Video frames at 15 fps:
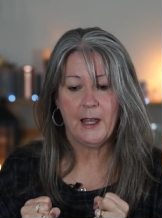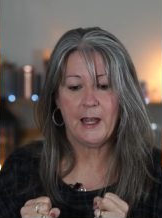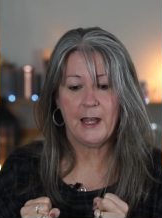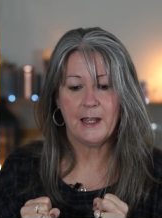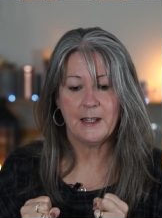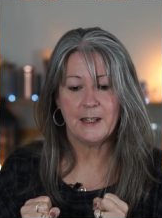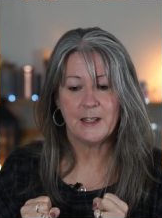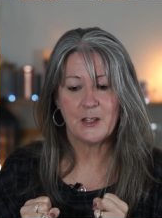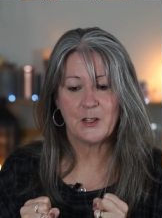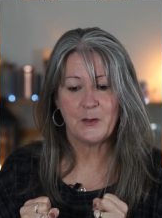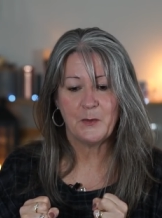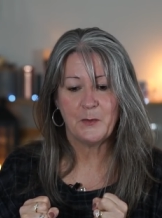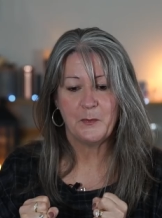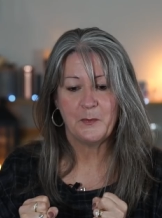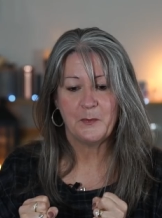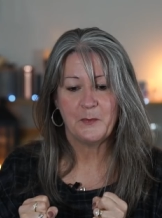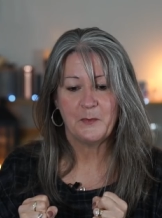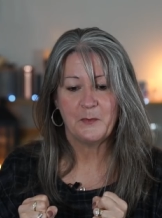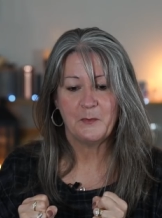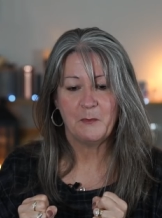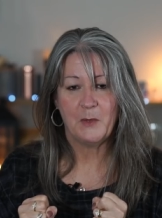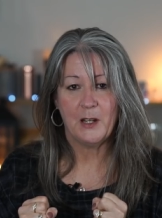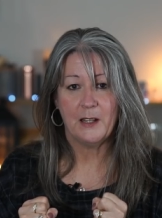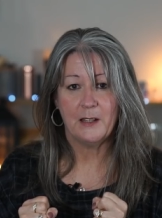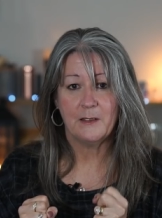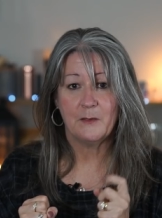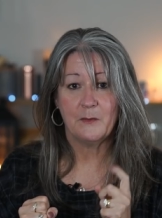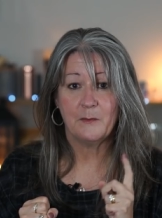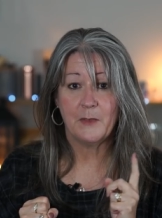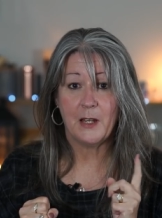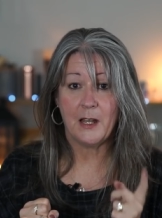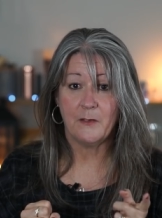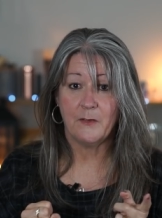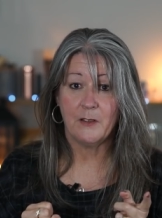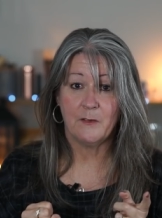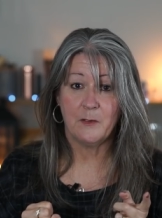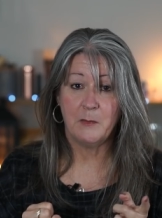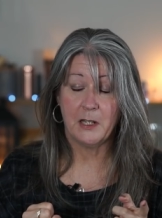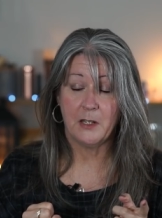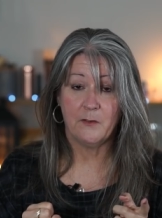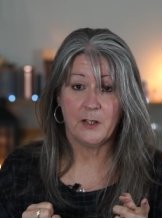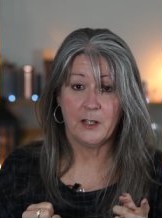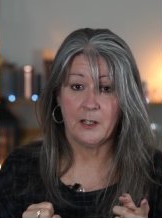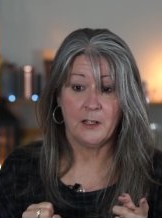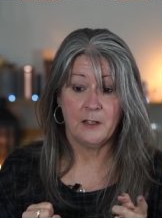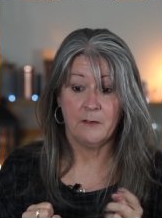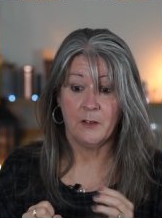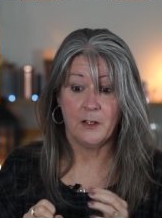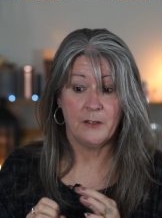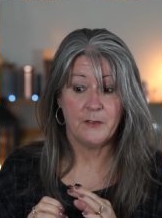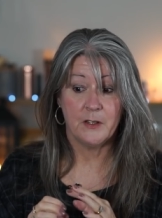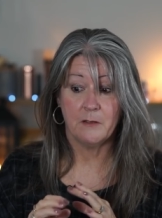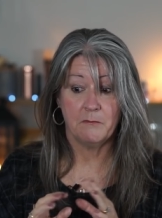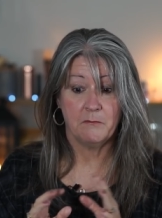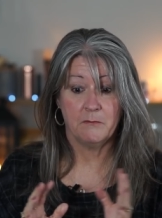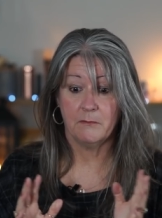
and my advent from Nikki Franklin arrived